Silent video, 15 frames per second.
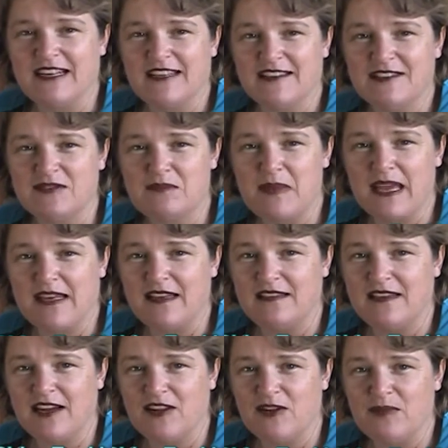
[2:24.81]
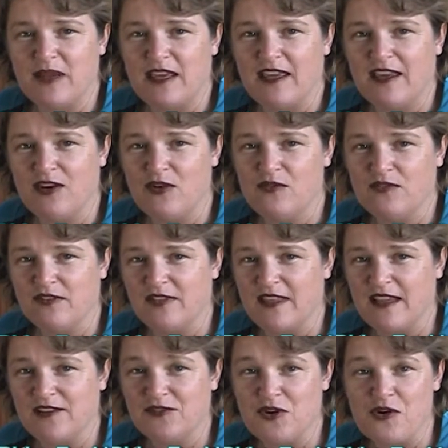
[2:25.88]
This is Mandy Taylor making over
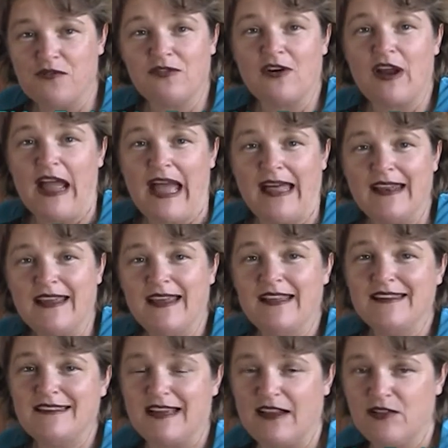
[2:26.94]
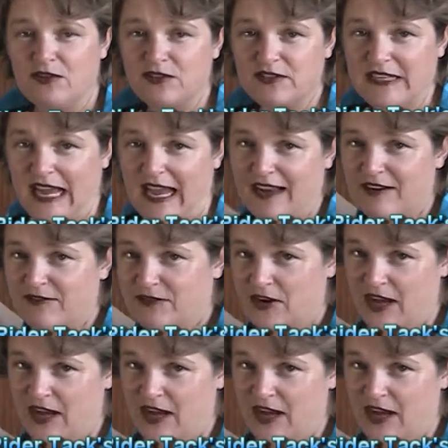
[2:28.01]
things over at Taylor Tack for